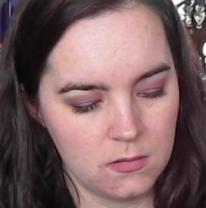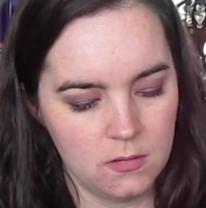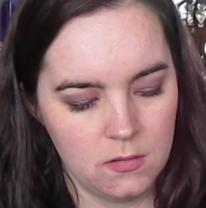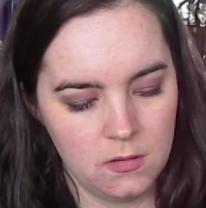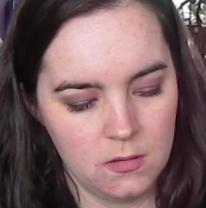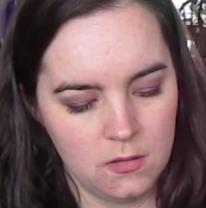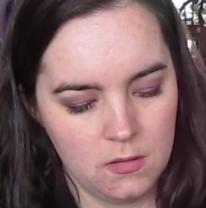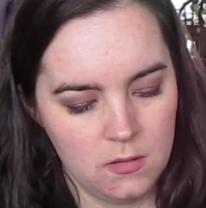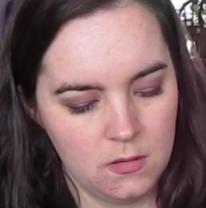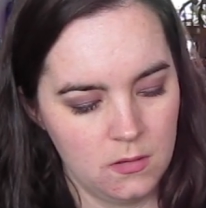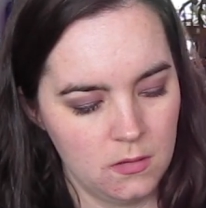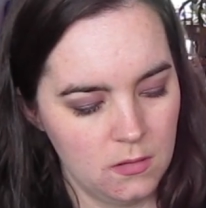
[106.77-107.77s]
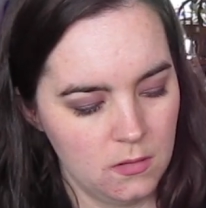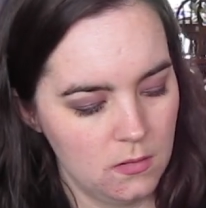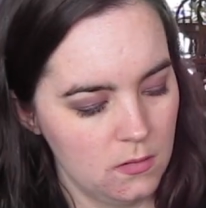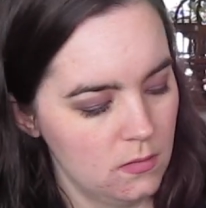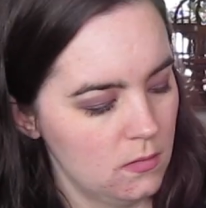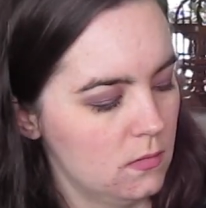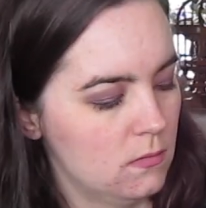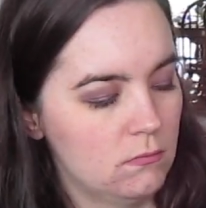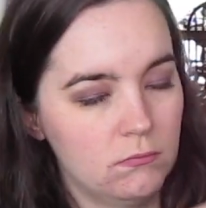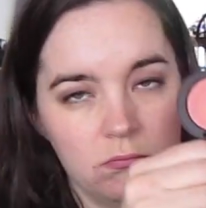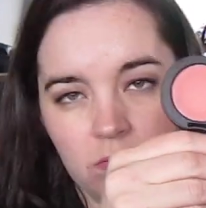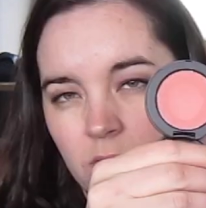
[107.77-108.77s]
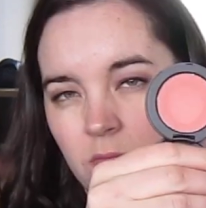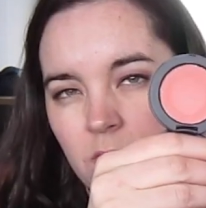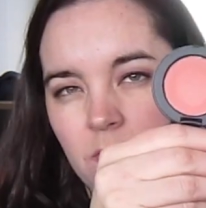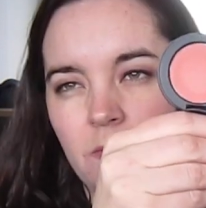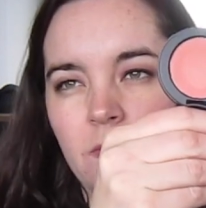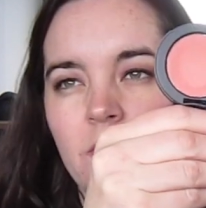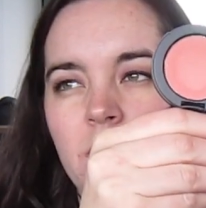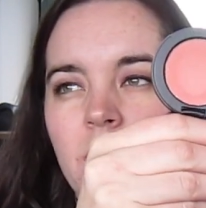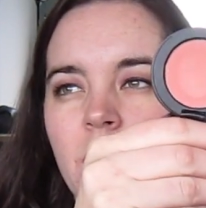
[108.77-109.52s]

Nobody speaks.